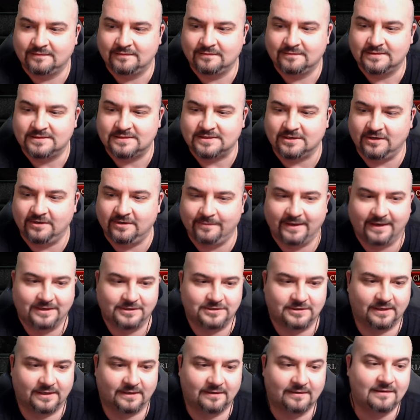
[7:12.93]
Skill on mage,
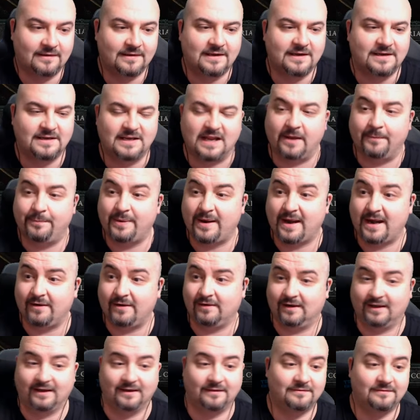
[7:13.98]
yeah. Now,
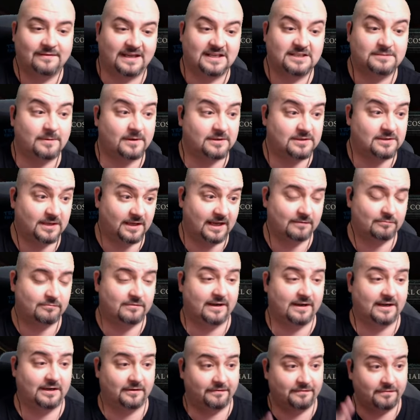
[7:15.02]
apparently, that's supposed to get
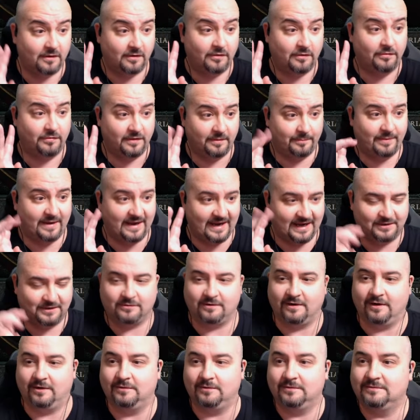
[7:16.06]
rid of the bad
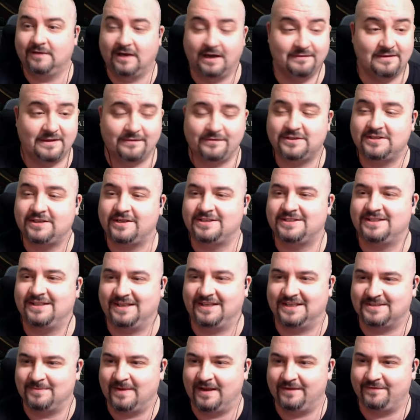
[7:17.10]
roll. I've never tested
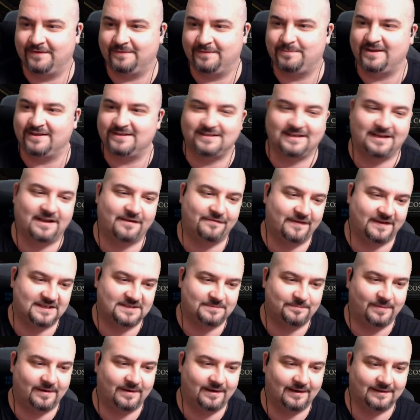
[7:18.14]
this method. Personally, I think it's
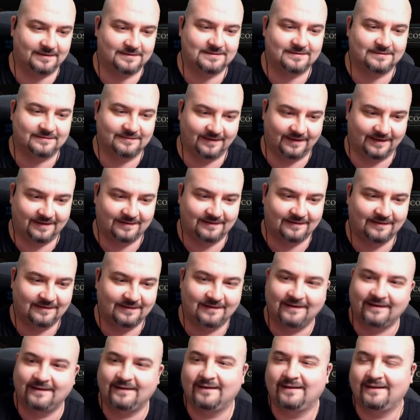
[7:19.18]
bollocks, yeah.
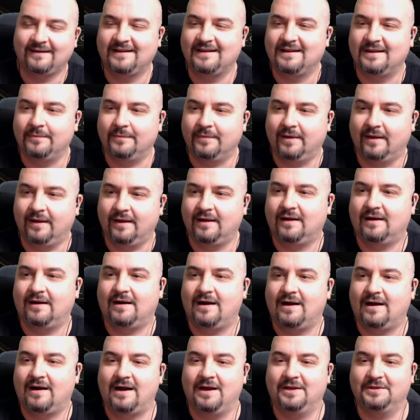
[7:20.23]
But I I
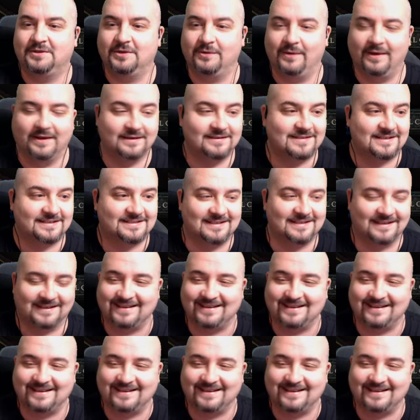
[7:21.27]
I'll do it, just in